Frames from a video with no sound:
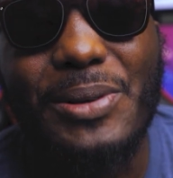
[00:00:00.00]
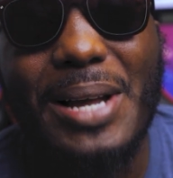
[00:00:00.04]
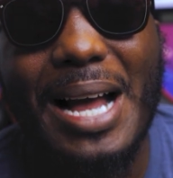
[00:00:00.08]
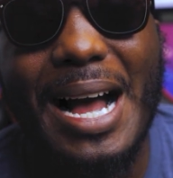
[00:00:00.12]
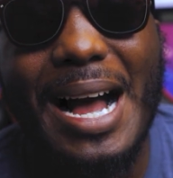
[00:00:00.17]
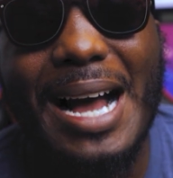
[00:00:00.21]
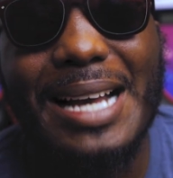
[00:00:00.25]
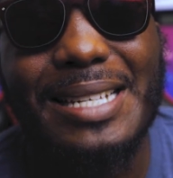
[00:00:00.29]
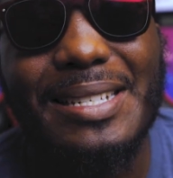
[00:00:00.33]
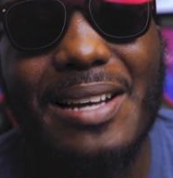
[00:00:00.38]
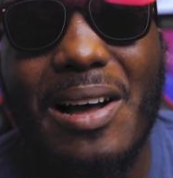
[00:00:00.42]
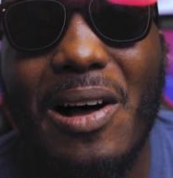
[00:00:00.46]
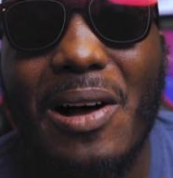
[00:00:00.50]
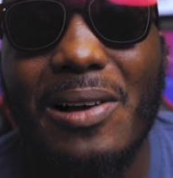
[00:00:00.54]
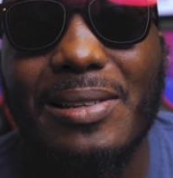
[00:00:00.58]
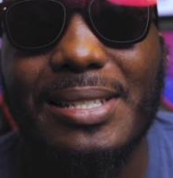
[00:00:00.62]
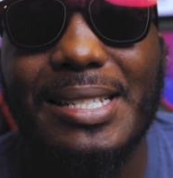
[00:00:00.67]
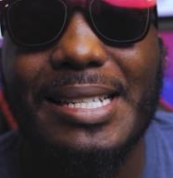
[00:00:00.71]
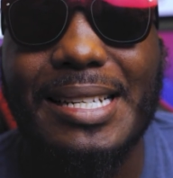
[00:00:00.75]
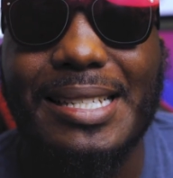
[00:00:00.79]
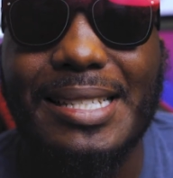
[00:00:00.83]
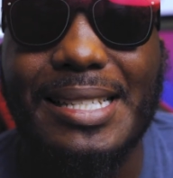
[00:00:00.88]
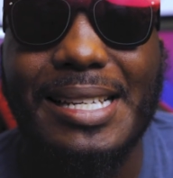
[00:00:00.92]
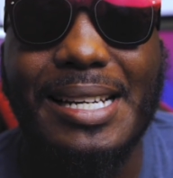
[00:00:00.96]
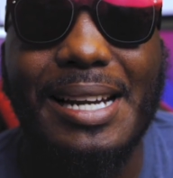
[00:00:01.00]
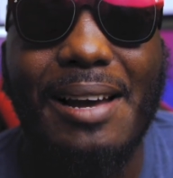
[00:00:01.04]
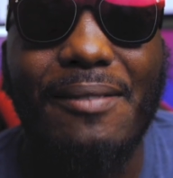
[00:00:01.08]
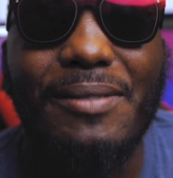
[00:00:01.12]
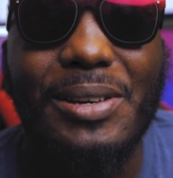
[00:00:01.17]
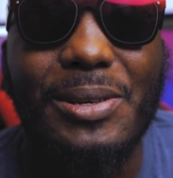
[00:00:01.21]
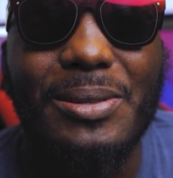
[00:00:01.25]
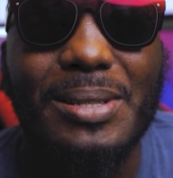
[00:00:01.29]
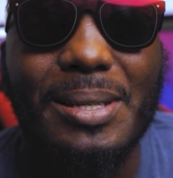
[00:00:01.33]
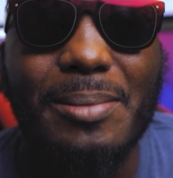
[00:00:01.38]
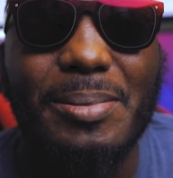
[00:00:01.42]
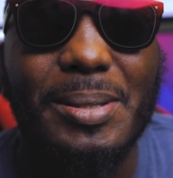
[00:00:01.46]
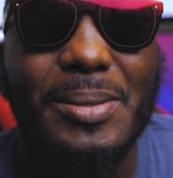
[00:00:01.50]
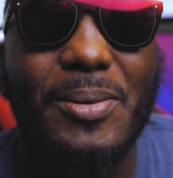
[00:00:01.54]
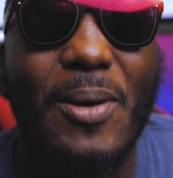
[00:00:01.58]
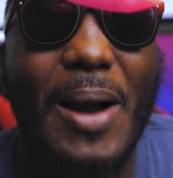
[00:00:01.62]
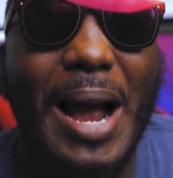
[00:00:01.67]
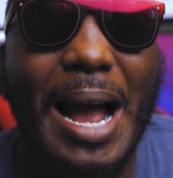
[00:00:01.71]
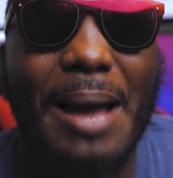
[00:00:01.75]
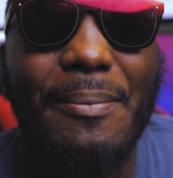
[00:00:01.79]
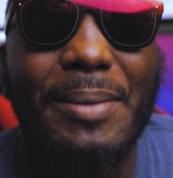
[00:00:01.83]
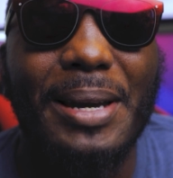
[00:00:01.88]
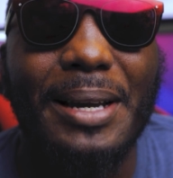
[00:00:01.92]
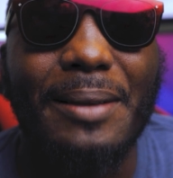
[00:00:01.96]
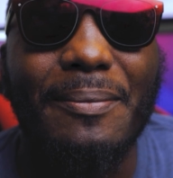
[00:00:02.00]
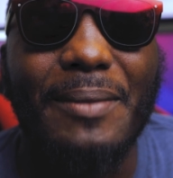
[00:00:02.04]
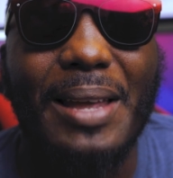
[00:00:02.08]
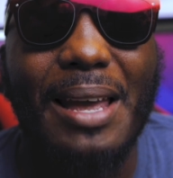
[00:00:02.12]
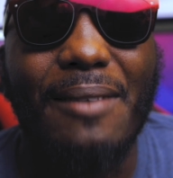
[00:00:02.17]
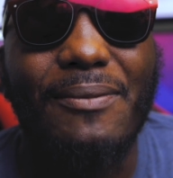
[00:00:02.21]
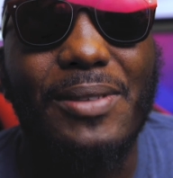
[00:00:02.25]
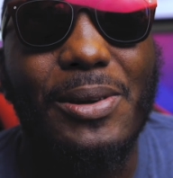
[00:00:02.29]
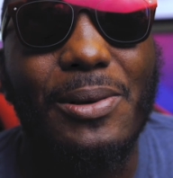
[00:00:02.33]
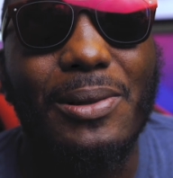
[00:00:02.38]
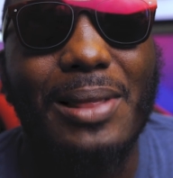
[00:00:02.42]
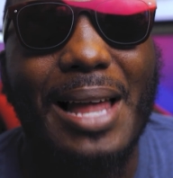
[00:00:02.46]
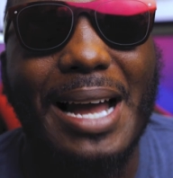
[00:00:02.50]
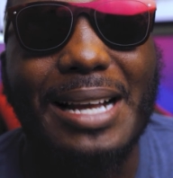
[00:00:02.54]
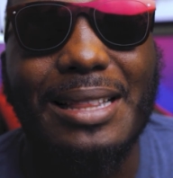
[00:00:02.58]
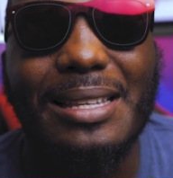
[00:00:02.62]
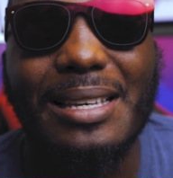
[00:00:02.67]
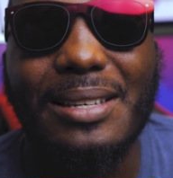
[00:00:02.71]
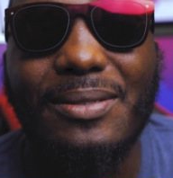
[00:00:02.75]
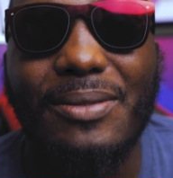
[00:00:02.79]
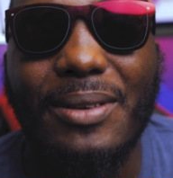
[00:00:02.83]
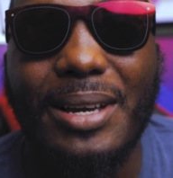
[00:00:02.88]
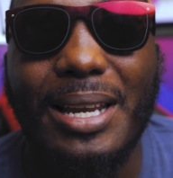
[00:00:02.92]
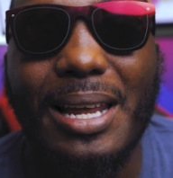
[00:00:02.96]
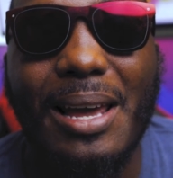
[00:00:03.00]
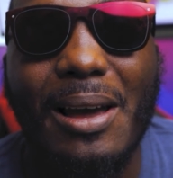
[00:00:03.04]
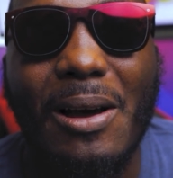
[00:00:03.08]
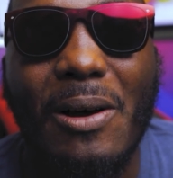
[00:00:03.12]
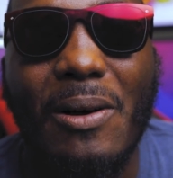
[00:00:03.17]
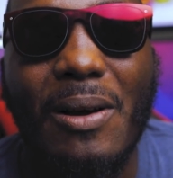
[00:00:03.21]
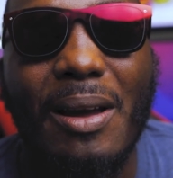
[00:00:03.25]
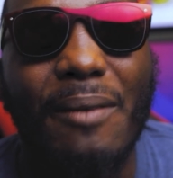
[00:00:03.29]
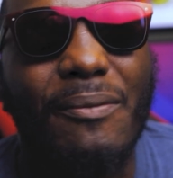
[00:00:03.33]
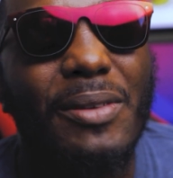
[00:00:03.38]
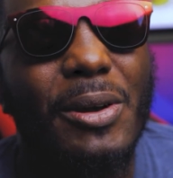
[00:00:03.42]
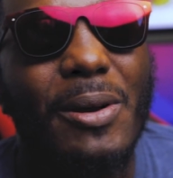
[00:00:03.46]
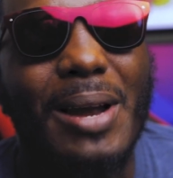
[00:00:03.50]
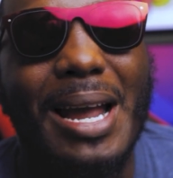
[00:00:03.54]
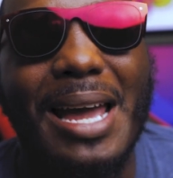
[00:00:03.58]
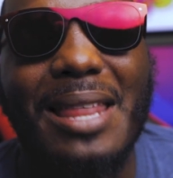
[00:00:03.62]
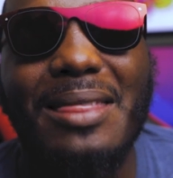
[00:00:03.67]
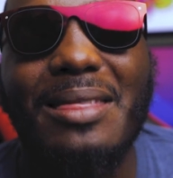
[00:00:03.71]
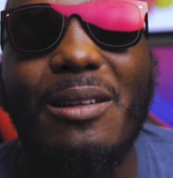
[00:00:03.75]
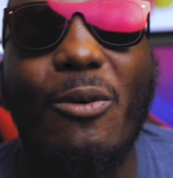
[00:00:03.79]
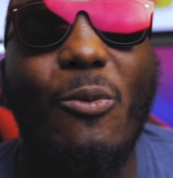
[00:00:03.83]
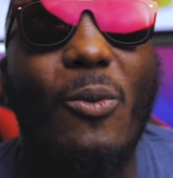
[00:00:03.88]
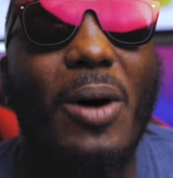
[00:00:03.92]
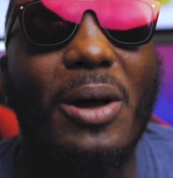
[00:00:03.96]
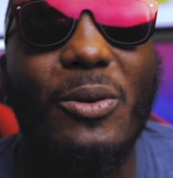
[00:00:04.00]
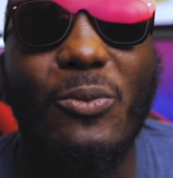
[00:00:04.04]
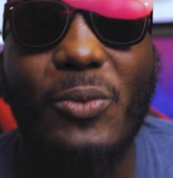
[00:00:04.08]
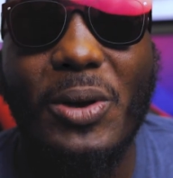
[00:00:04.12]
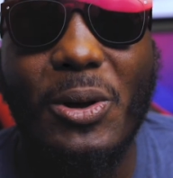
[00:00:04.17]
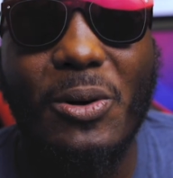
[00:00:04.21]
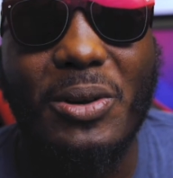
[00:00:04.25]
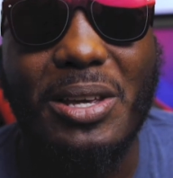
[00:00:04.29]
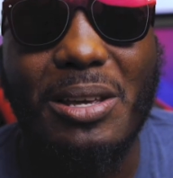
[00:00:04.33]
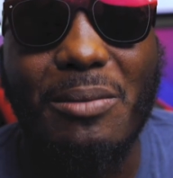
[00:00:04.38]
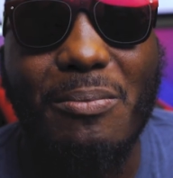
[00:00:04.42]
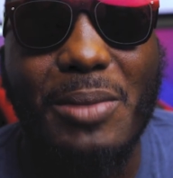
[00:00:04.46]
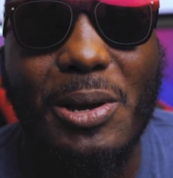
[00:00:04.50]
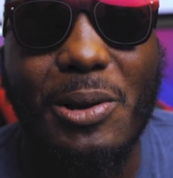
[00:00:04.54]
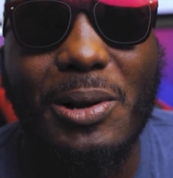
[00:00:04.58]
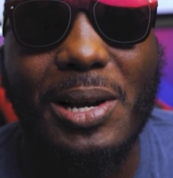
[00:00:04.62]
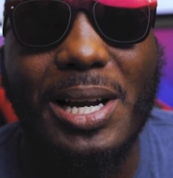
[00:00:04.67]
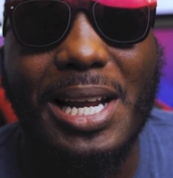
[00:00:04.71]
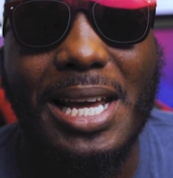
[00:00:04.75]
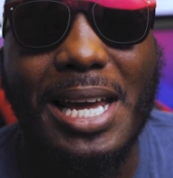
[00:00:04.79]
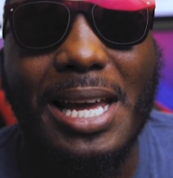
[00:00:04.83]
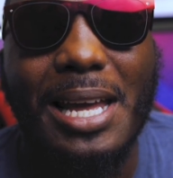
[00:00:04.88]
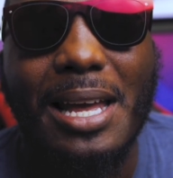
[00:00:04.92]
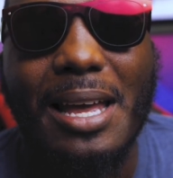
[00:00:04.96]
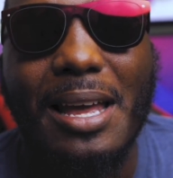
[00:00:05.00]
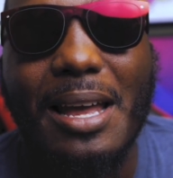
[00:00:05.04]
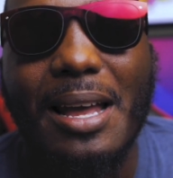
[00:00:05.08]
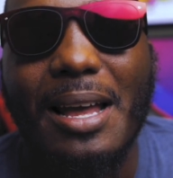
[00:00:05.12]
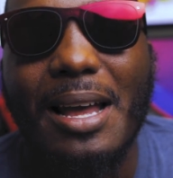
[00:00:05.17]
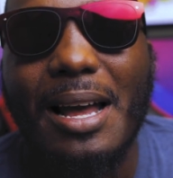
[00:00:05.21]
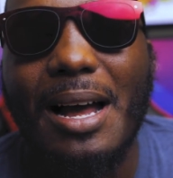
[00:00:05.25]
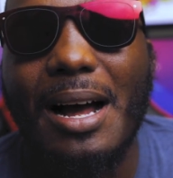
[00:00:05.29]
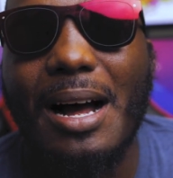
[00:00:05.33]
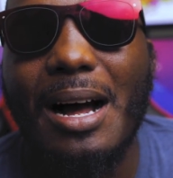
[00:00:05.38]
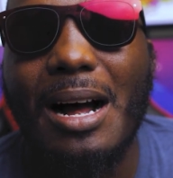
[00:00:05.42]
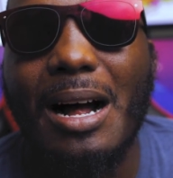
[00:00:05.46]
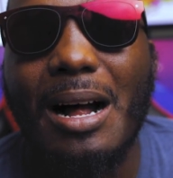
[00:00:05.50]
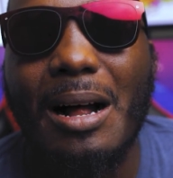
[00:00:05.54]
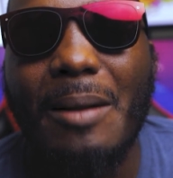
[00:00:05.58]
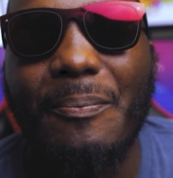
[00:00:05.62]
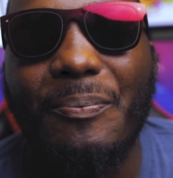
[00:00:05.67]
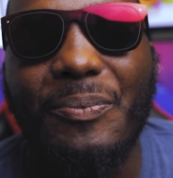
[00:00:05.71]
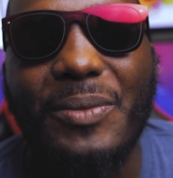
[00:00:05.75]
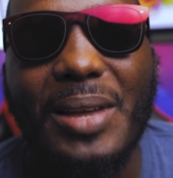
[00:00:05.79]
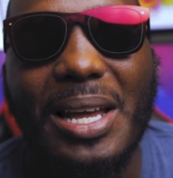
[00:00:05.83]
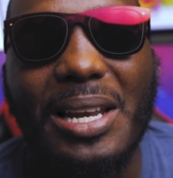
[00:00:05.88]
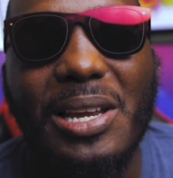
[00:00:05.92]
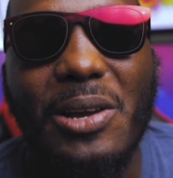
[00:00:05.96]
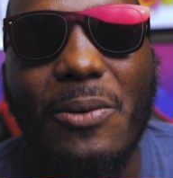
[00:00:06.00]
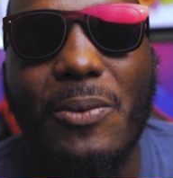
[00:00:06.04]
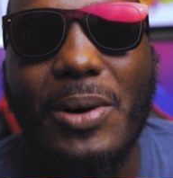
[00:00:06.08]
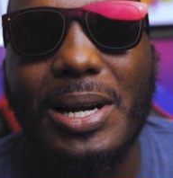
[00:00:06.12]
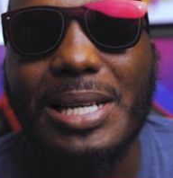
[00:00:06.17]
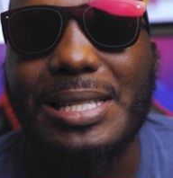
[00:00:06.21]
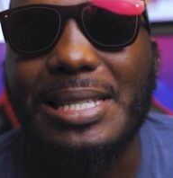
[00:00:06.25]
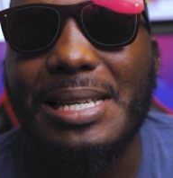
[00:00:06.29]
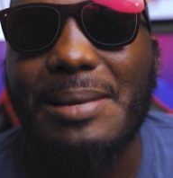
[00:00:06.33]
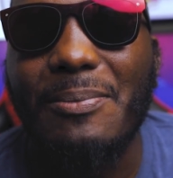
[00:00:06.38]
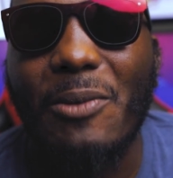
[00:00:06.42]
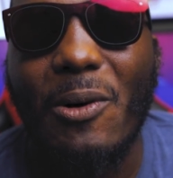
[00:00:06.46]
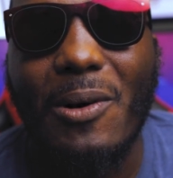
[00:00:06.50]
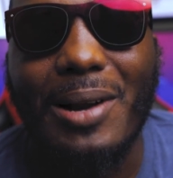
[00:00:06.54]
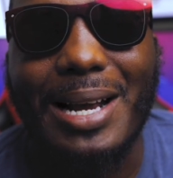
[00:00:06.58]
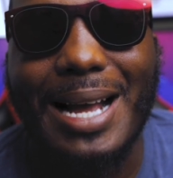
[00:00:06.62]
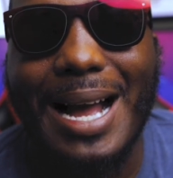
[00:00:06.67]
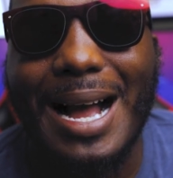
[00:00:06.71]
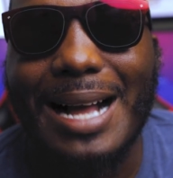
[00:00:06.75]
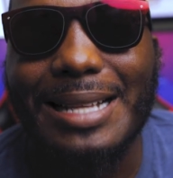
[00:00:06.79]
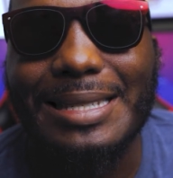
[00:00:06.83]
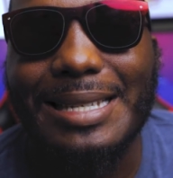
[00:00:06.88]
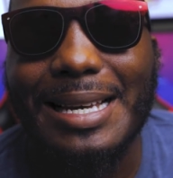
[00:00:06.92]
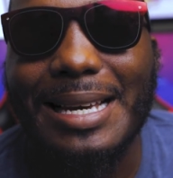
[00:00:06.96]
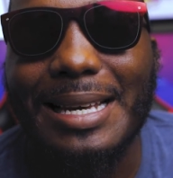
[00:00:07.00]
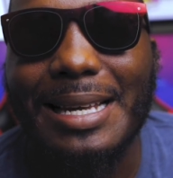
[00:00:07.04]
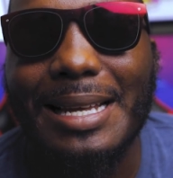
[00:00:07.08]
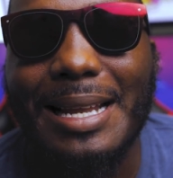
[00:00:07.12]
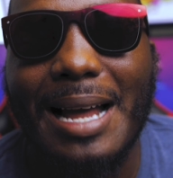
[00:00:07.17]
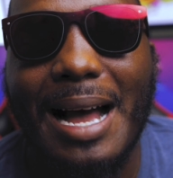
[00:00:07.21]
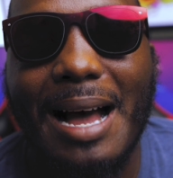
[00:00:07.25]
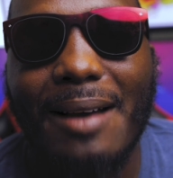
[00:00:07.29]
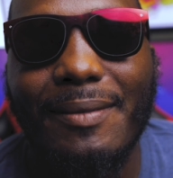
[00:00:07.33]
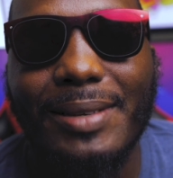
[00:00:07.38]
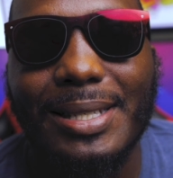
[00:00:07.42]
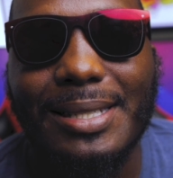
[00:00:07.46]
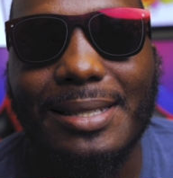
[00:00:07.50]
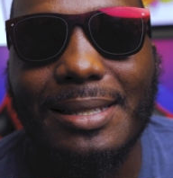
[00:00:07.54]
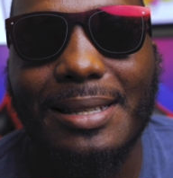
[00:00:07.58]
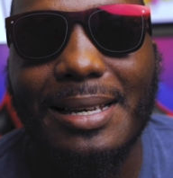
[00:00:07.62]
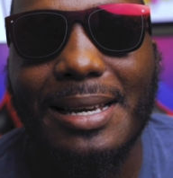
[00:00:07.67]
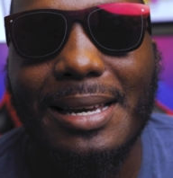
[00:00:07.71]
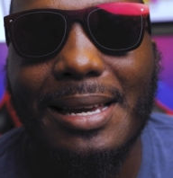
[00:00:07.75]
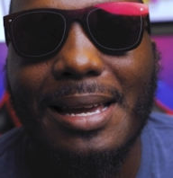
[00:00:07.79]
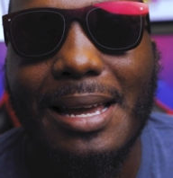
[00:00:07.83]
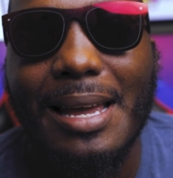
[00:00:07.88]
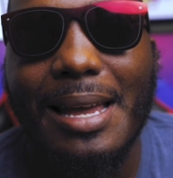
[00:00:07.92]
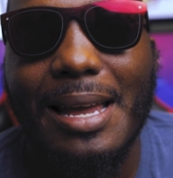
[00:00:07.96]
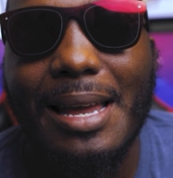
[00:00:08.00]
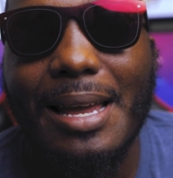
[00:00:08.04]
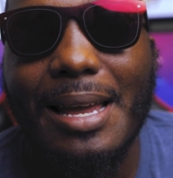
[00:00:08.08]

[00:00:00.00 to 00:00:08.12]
you guys, all 16 of you subscribing. If you like this video, if you're in the Onewheel community and you wanna see more content, obviously,